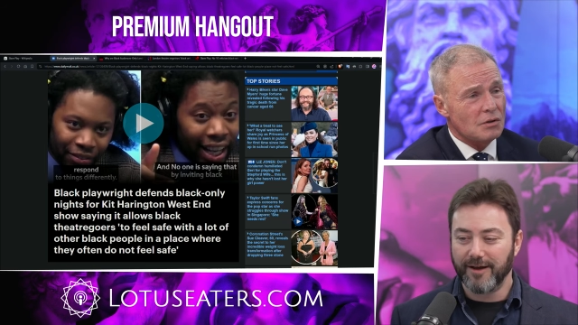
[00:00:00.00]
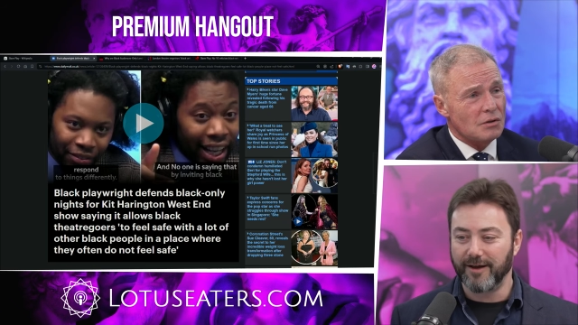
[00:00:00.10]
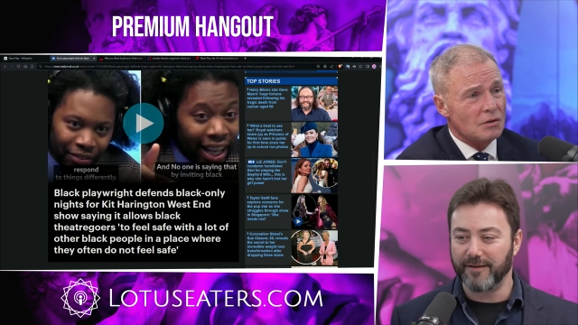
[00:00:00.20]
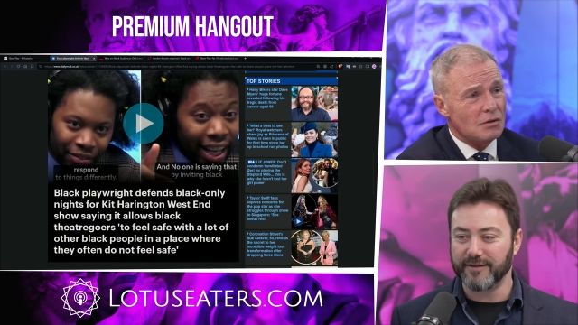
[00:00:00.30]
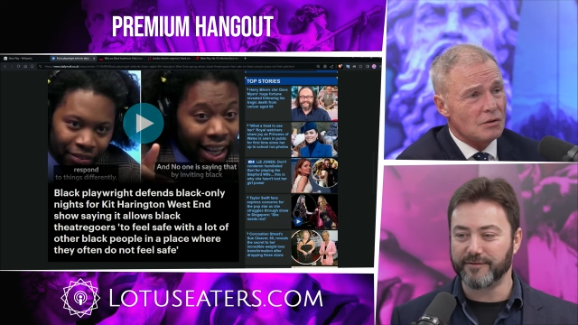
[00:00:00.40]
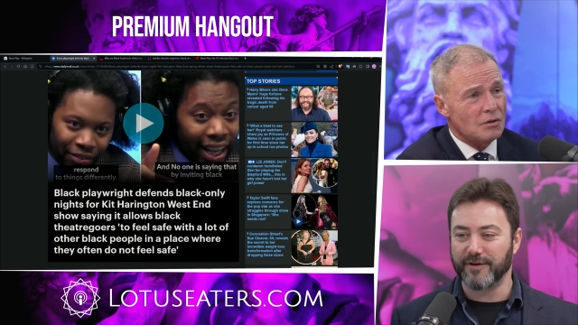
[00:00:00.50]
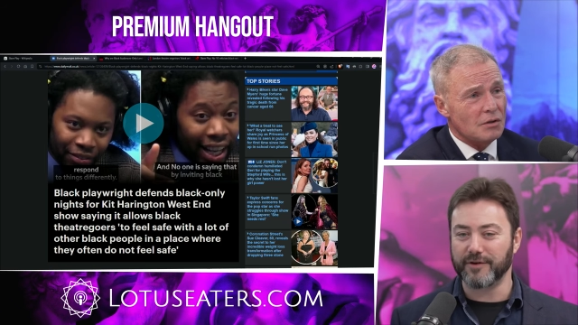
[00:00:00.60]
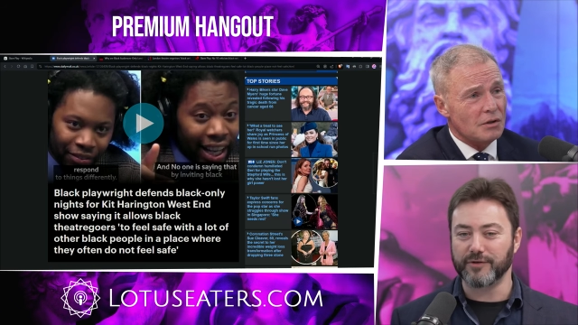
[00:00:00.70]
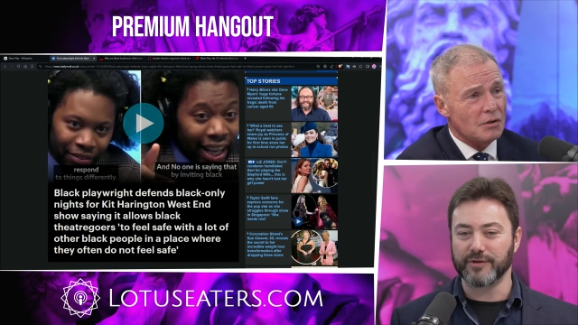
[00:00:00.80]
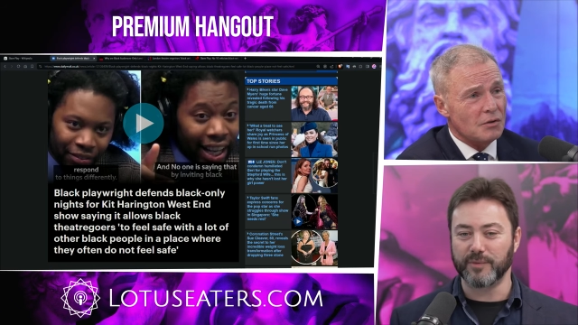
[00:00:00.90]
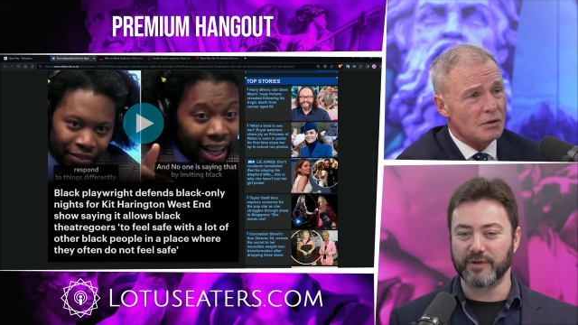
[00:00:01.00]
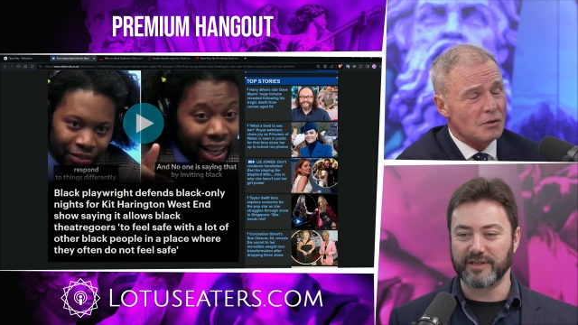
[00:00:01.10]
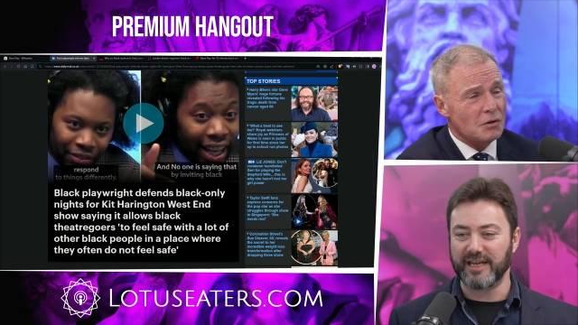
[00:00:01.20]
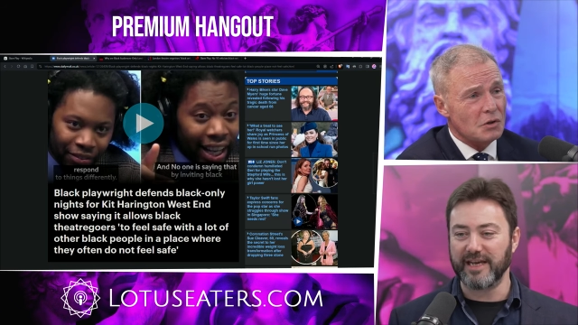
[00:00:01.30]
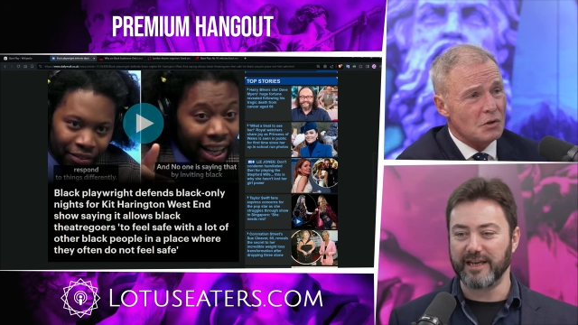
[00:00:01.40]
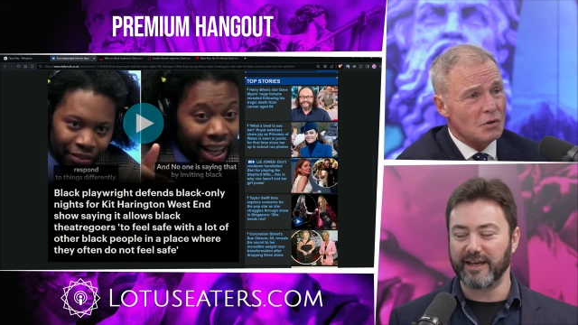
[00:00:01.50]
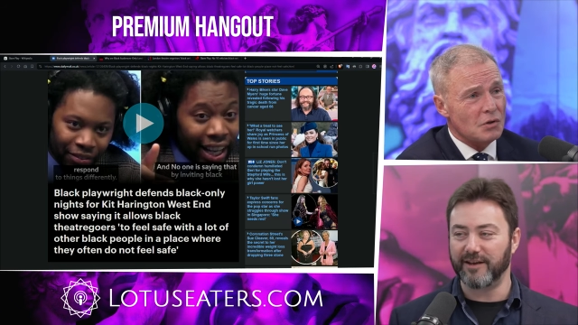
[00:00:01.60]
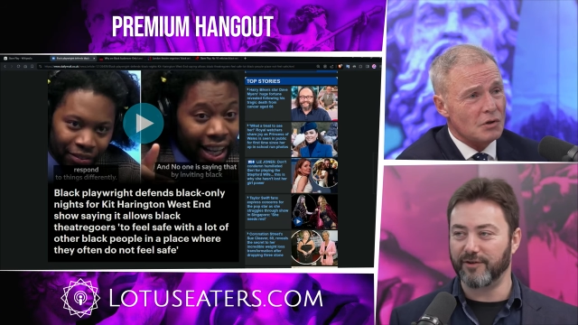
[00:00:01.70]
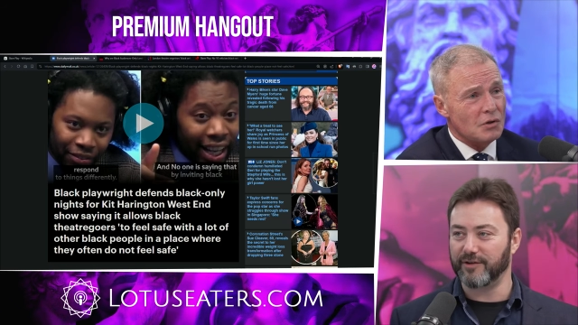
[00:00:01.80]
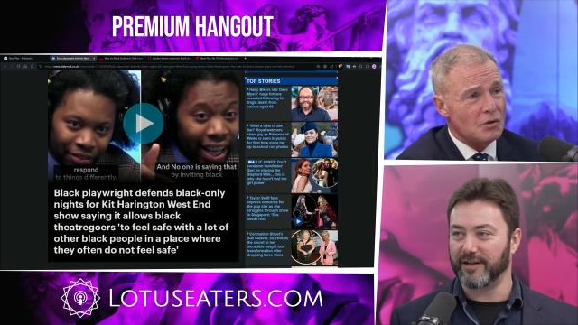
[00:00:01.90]
Speaker 1: Uh, that's very interesting because legally
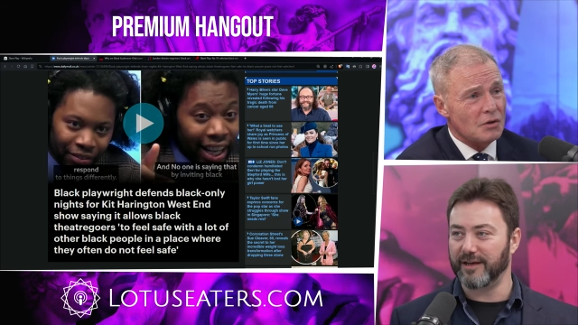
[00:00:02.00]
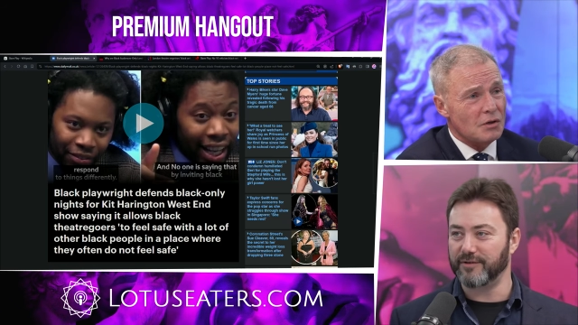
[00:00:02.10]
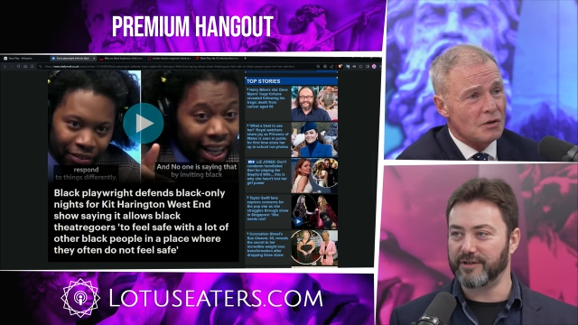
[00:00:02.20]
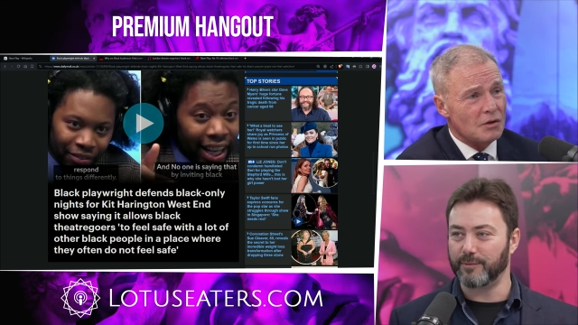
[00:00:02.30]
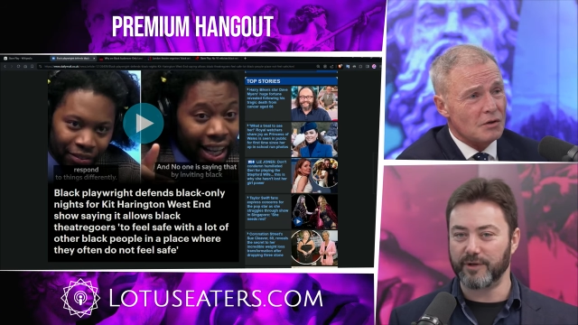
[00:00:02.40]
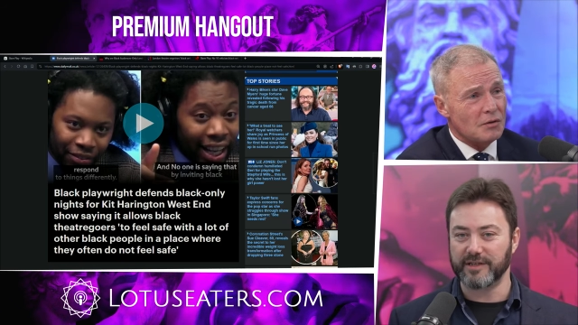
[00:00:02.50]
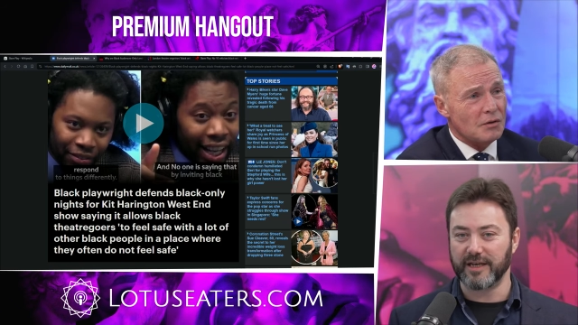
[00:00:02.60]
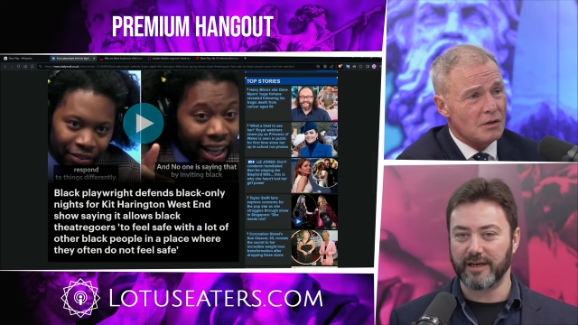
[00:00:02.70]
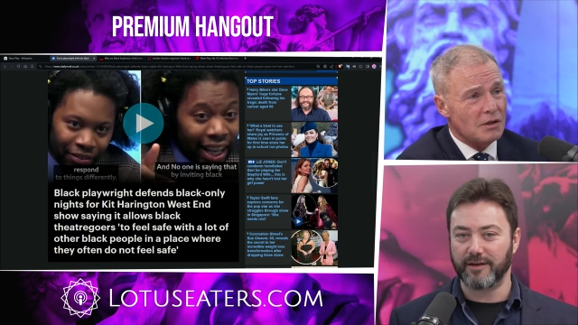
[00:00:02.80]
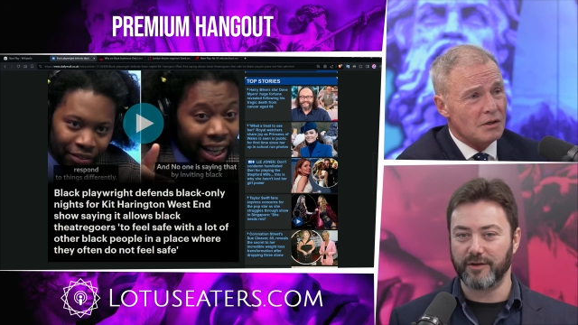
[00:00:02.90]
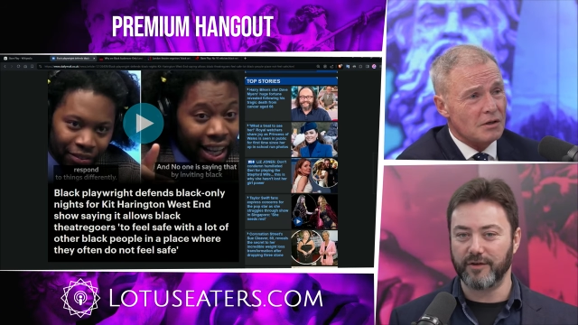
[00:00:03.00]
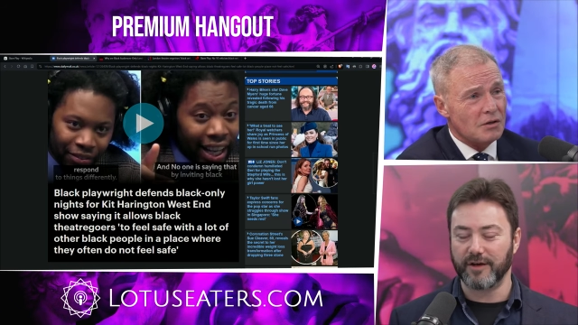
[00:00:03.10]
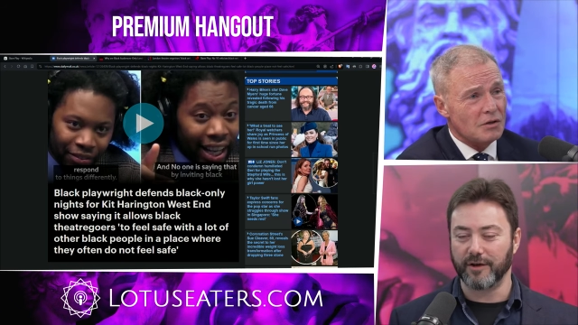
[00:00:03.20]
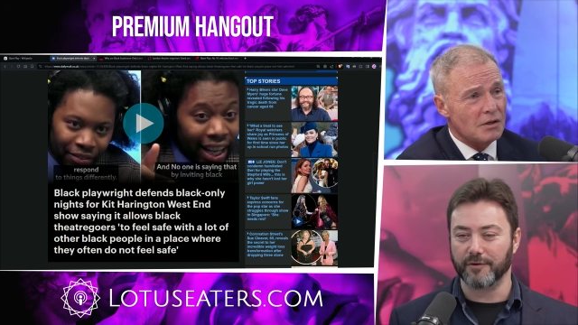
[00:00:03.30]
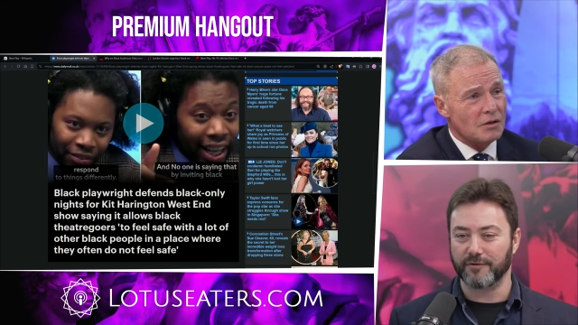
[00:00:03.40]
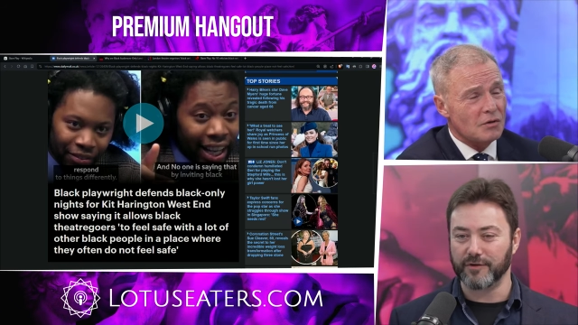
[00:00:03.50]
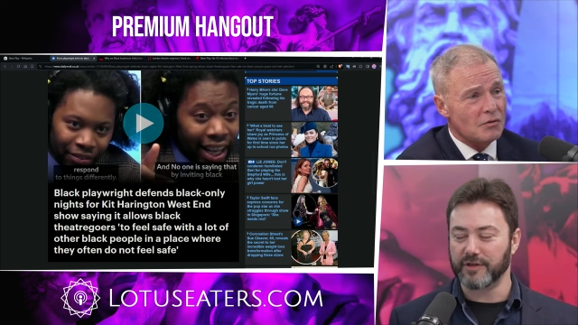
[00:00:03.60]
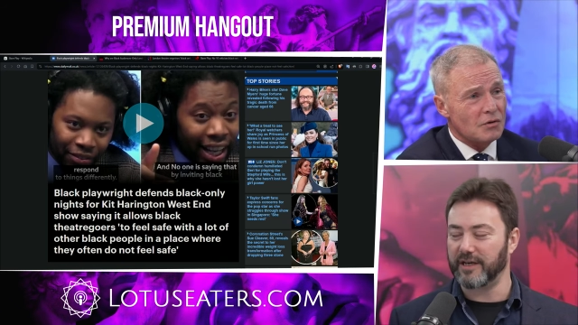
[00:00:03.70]
you're not allowed to simply say the color of your